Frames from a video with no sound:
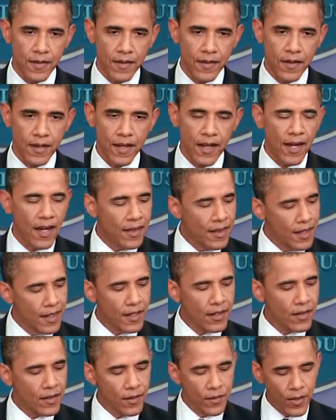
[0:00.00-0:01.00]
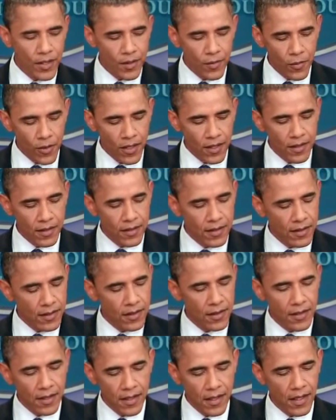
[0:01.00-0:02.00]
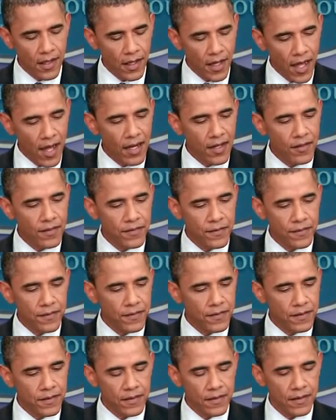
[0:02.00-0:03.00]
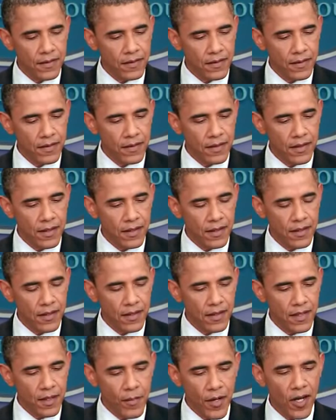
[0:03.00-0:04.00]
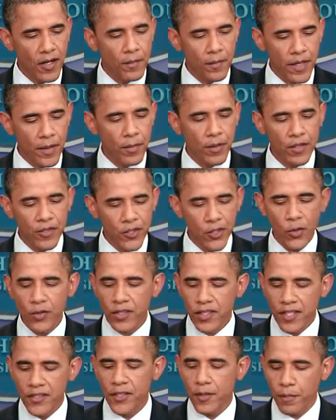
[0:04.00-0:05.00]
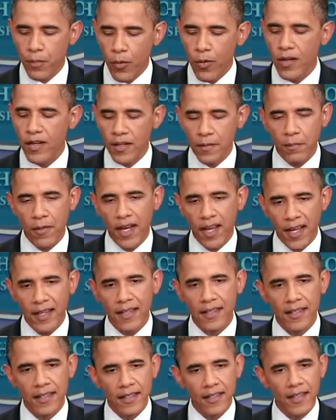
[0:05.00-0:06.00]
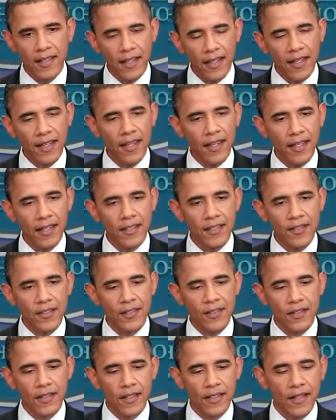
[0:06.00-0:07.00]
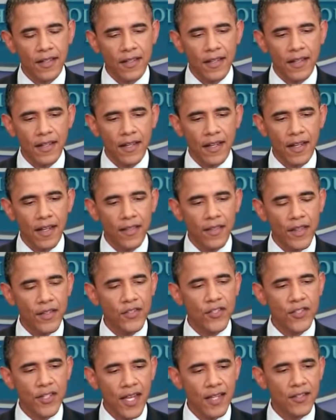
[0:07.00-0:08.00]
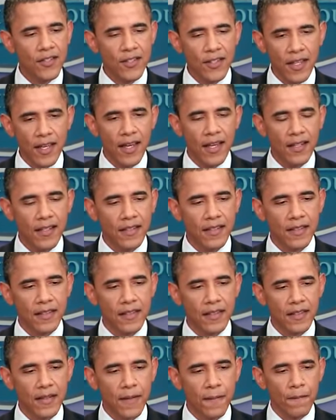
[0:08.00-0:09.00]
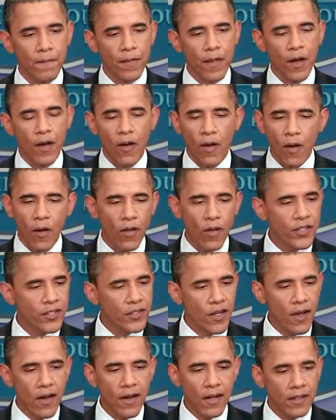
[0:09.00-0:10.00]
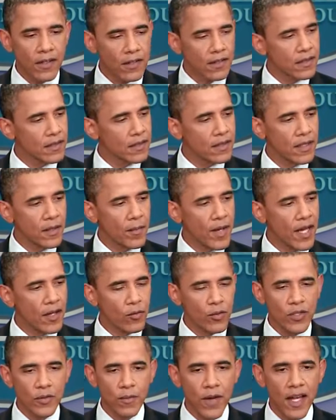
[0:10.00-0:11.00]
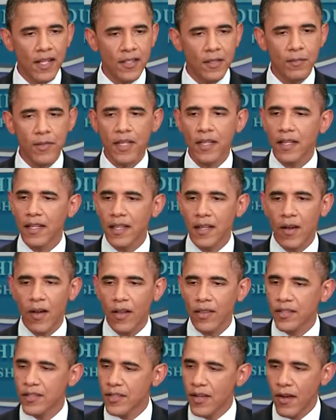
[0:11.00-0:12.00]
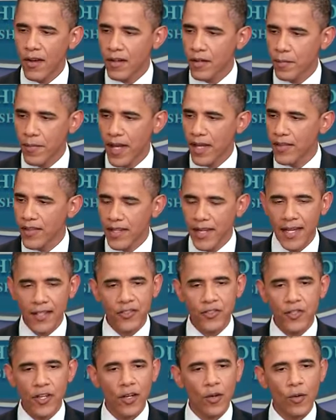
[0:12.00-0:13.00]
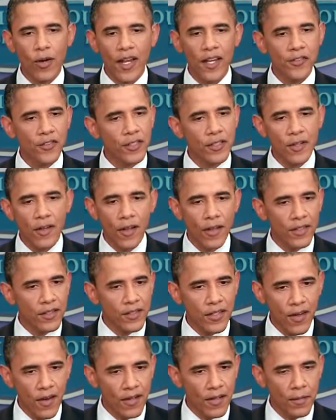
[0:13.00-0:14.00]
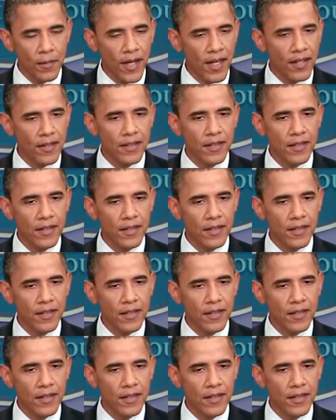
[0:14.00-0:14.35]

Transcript: And I think what a lot of the American people are so disappointed by is this sense that all the talk about responsibility, all the talk about the next generation, all the talk about